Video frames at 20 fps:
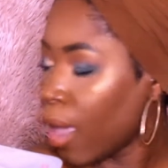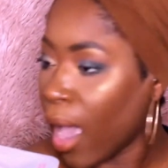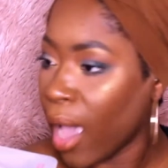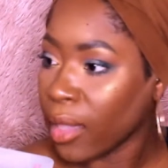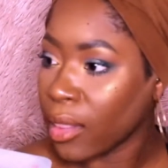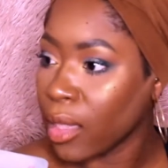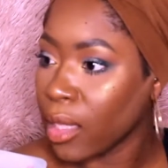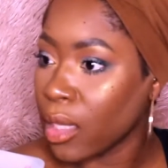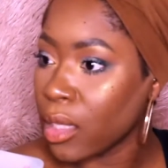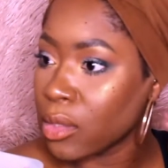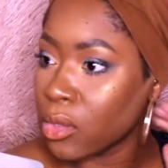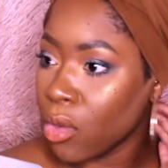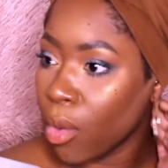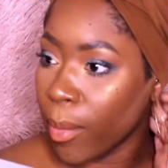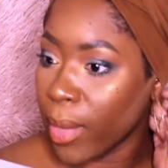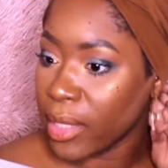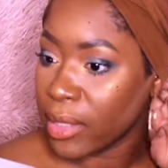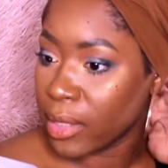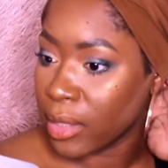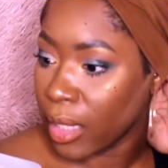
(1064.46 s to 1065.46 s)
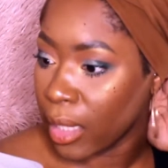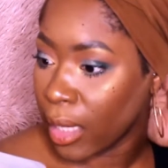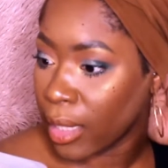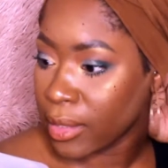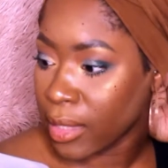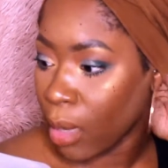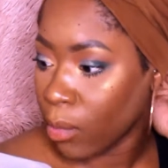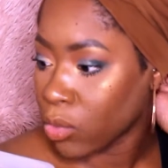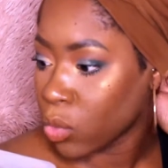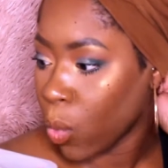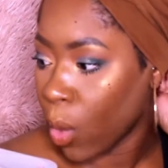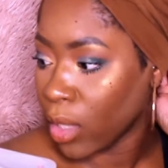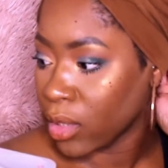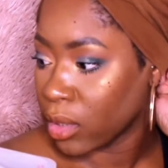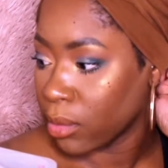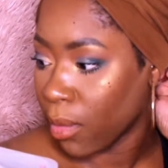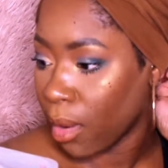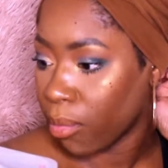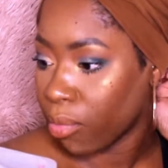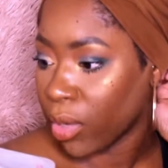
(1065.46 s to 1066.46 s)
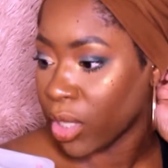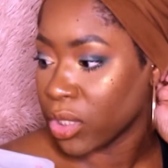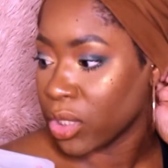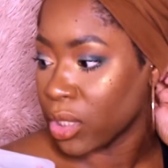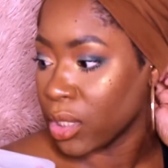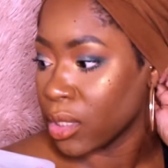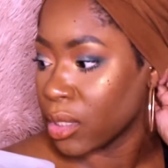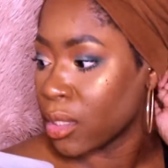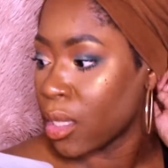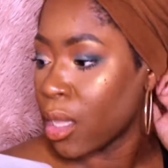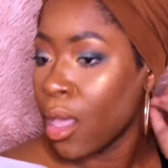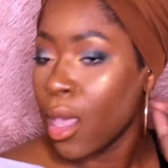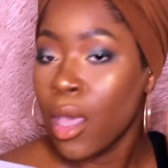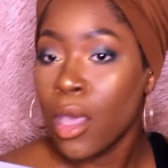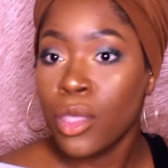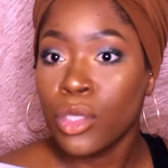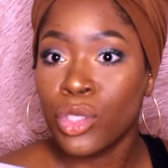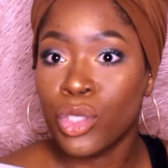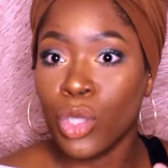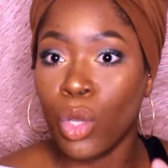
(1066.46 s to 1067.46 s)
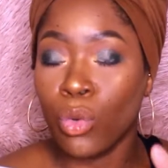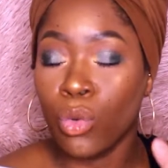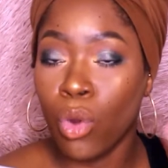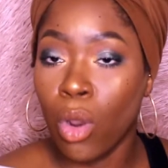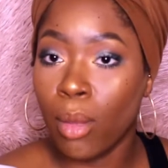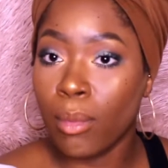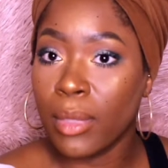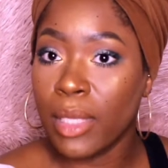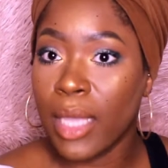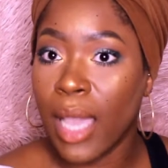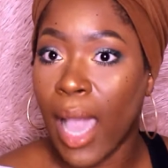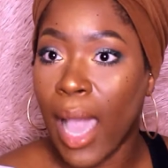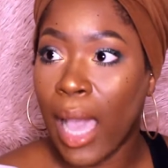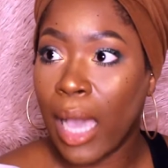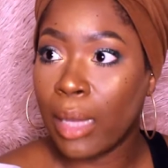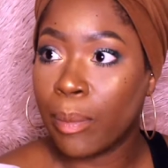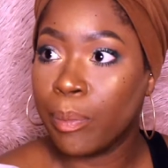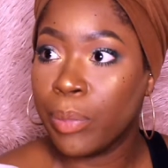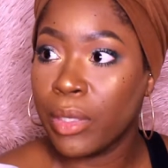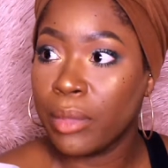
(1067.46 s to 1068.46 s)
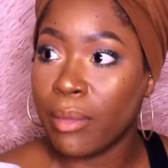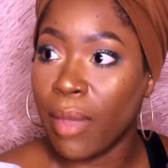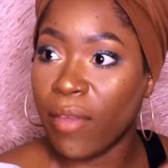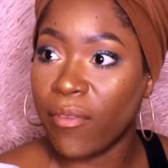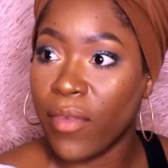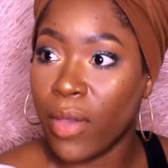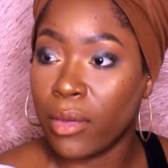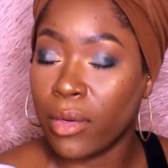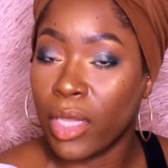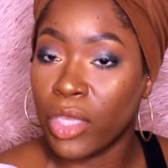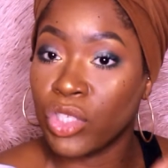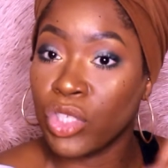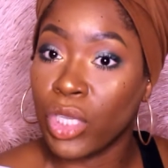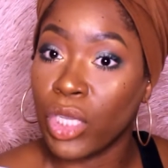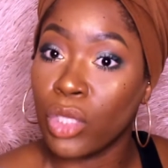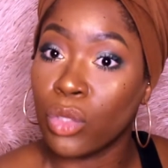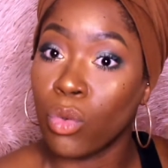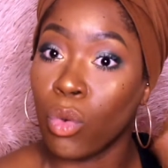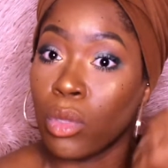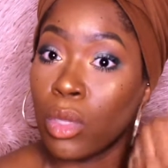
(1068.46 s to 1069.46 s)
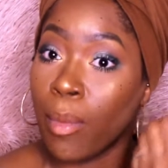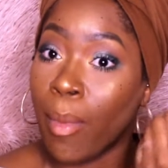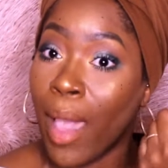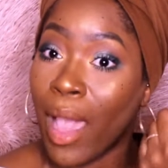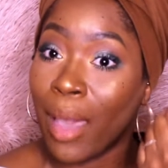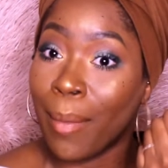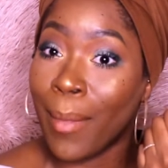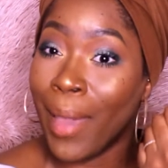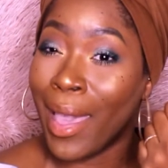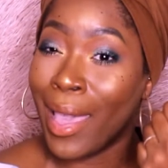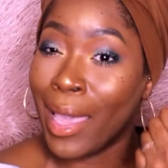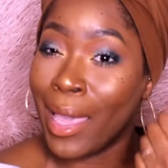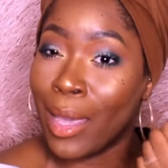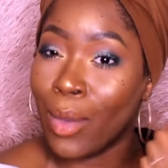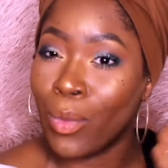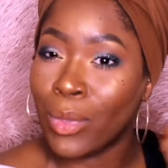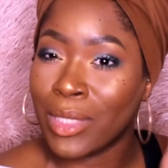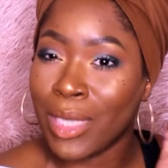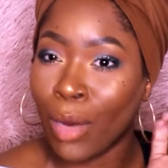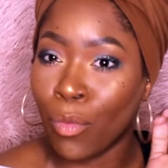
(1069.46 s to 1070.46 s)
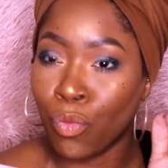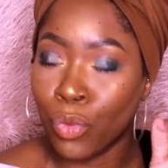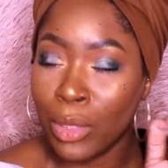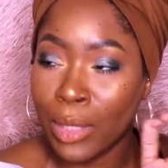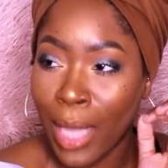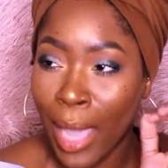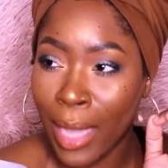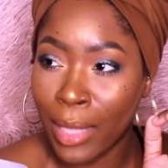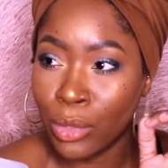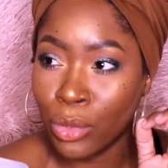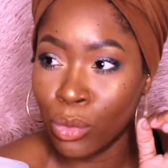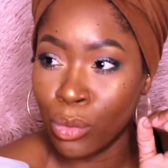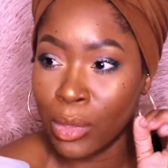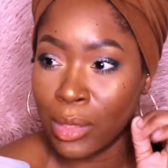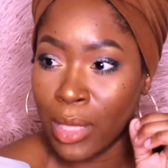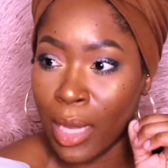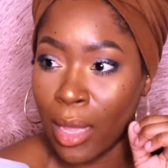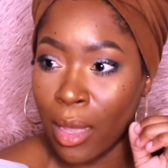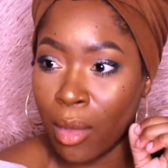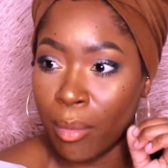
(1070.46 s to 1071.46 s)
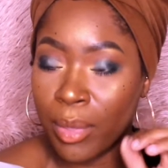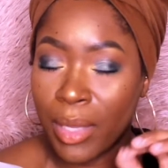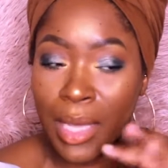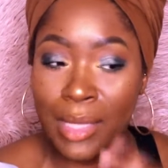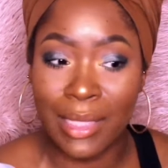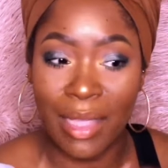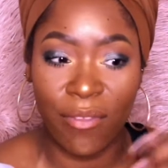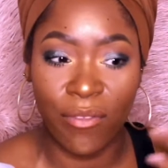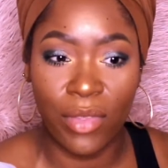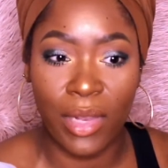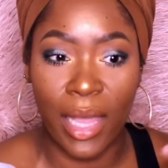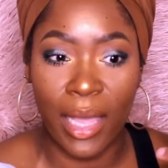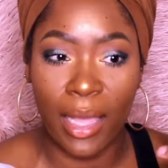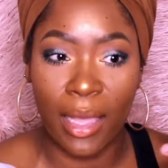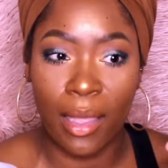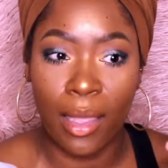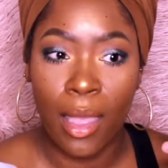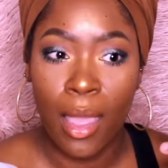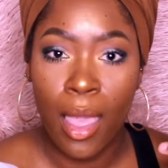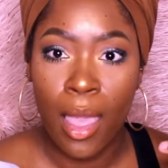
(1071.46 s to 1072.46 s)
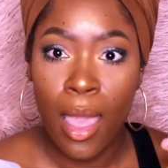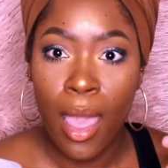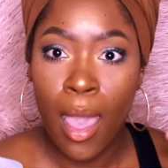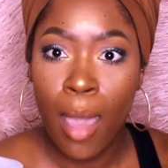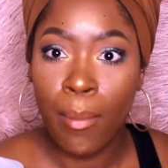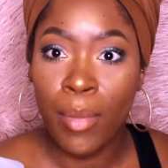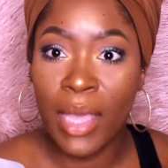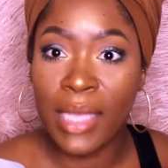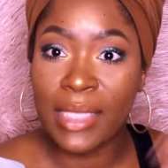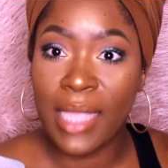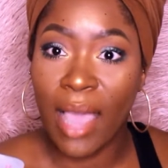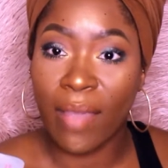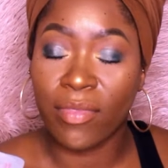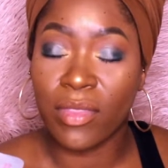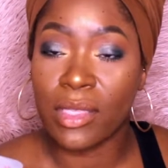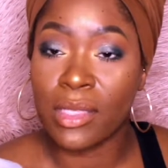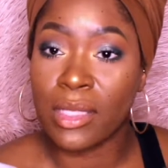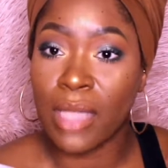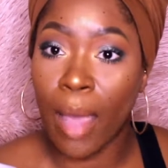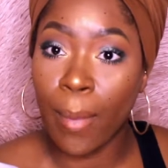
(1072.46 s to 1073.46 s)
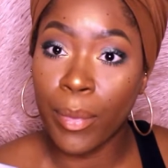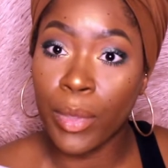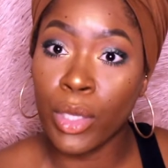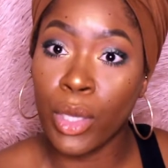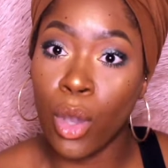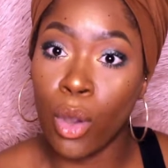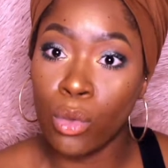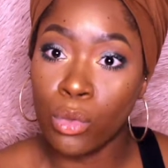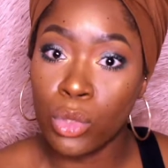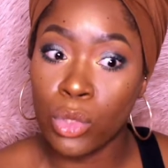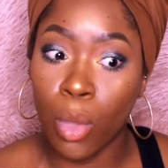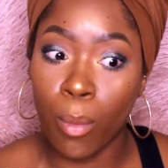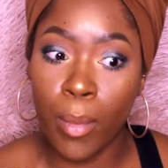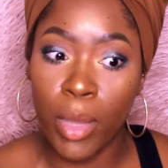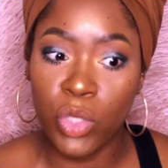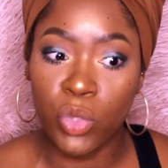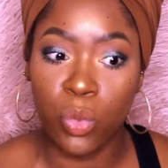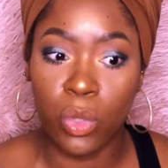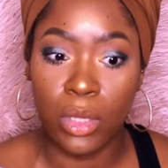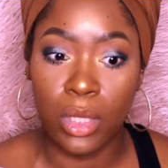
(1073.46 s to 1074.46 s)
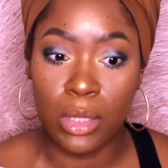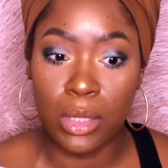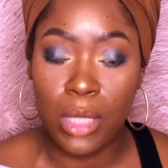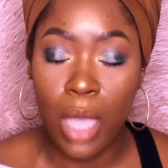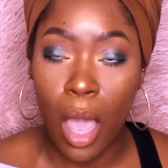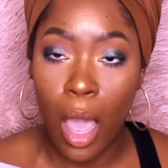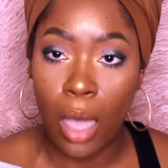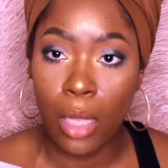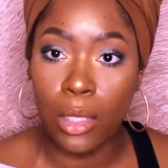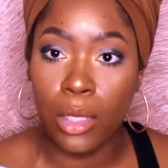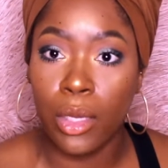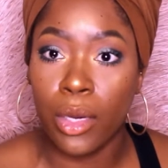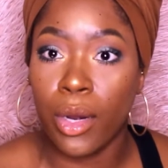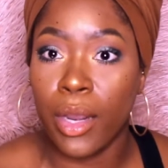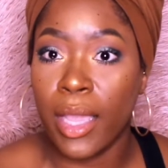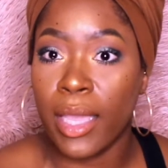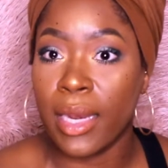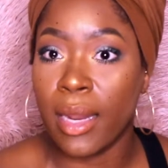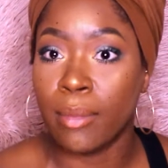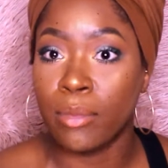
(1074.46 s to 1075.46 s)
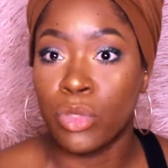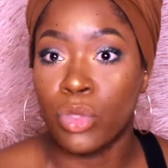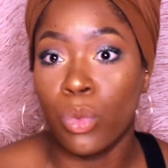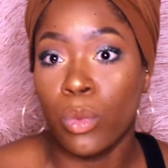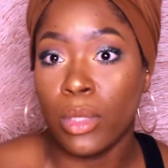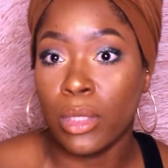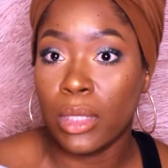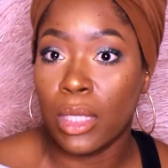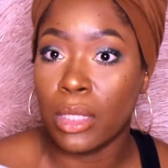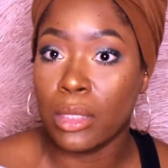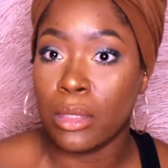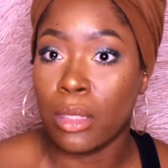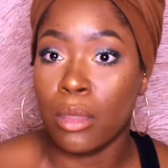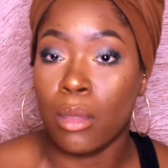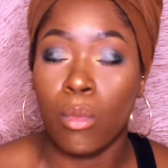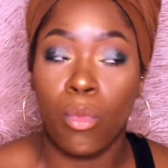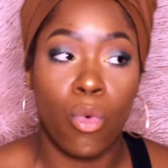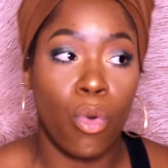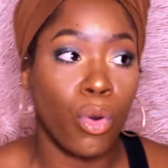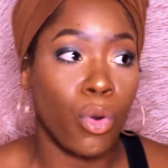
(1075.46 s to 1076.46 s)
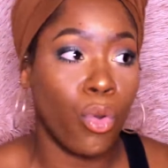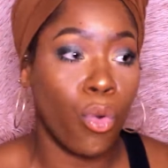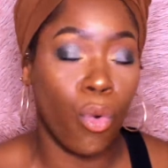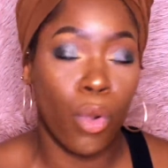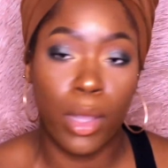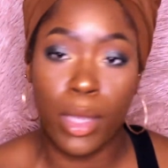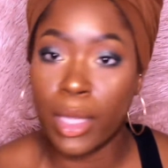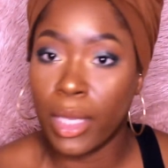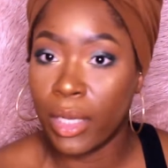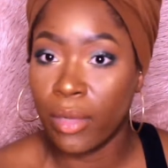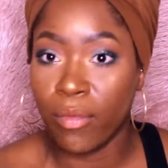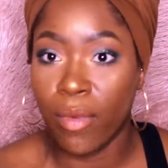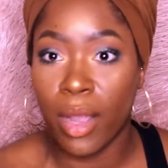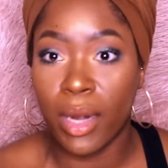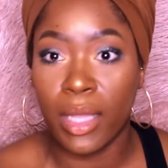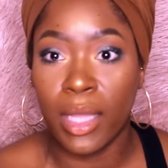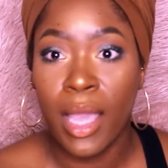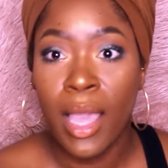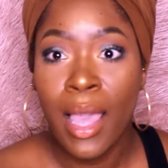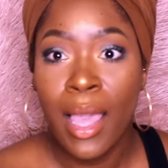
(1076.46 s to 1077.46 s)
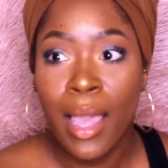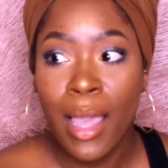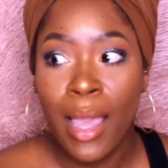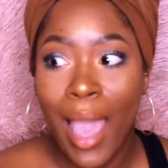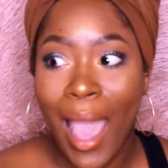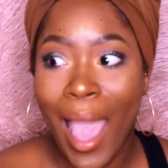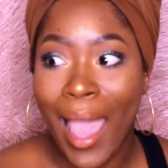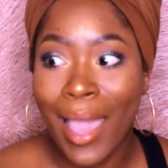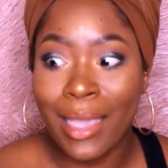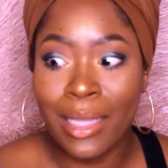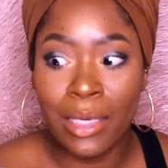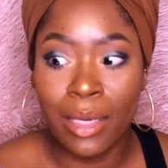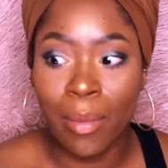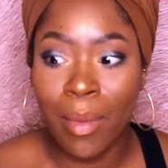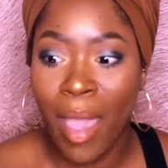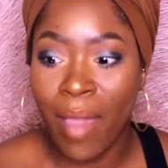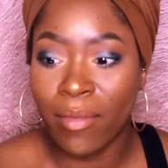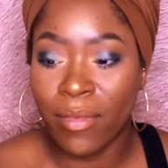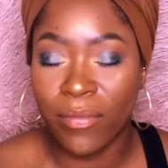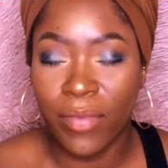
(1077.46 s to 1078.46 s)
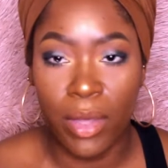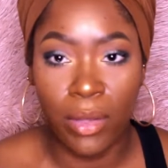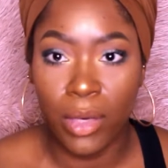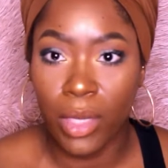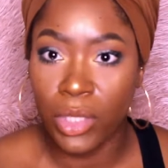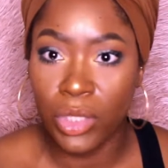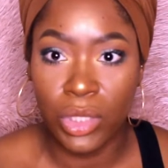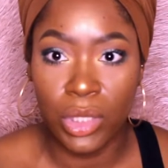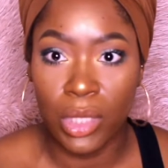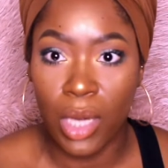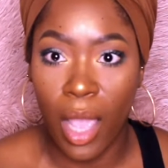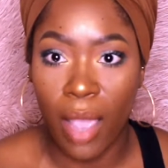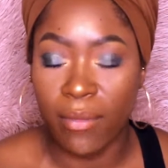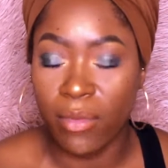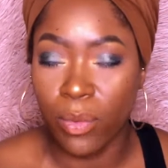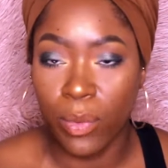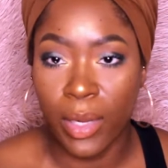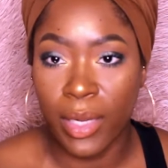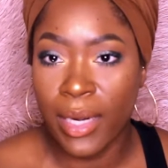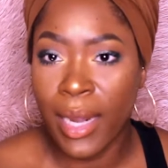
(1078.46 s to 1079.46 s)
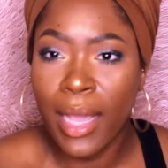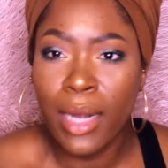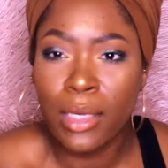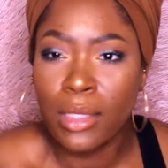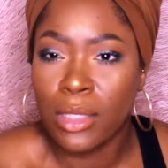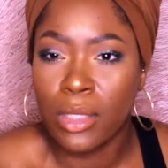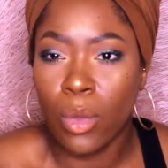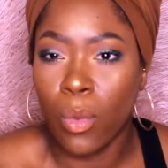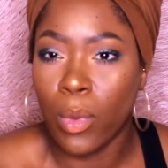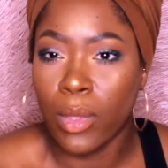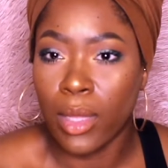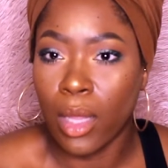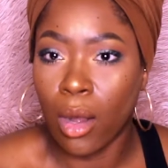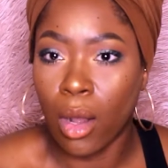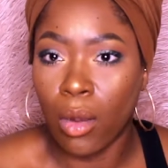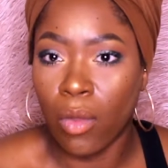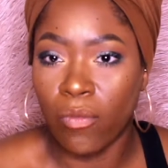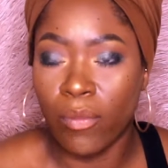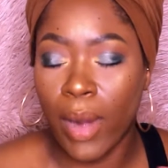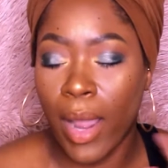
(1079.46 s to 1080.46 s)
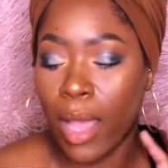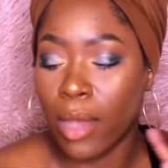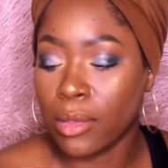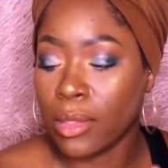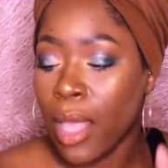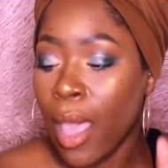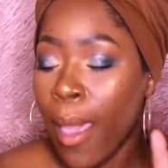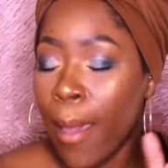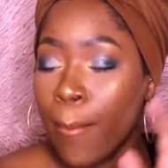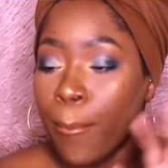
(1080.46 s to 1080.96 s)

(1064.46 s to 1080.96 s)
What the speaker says: I think it's on my sink because I was washing my brushes. So normally I put my foundation either on the back of my hand, which I really hate doing now because I feel like, because I have to stop and go so much with the toddler and I'm doing things in the morning or getting ready, I end up having foundation everywhere, and I just don't want that all over my house.